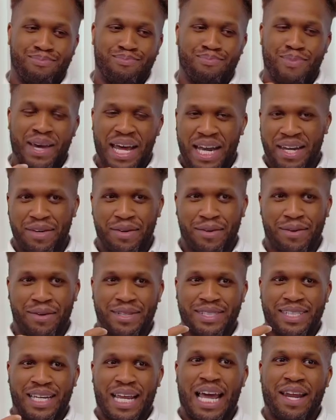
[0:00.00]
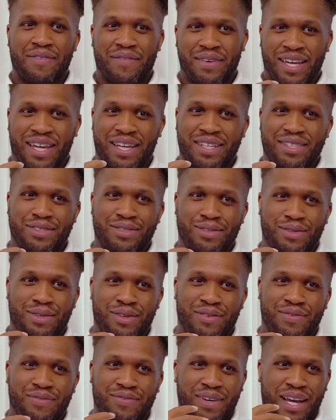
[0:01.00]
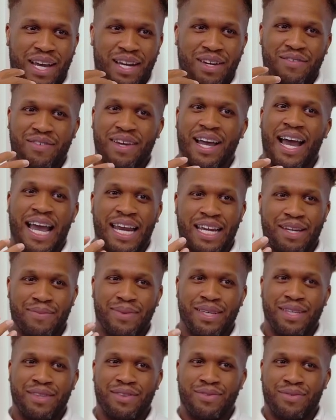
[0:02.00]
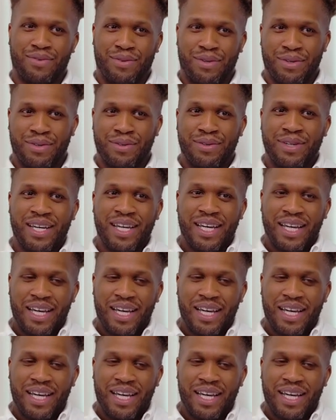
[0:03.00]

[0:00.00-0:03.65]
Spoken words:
mentors and advocates who have kind of guided me through.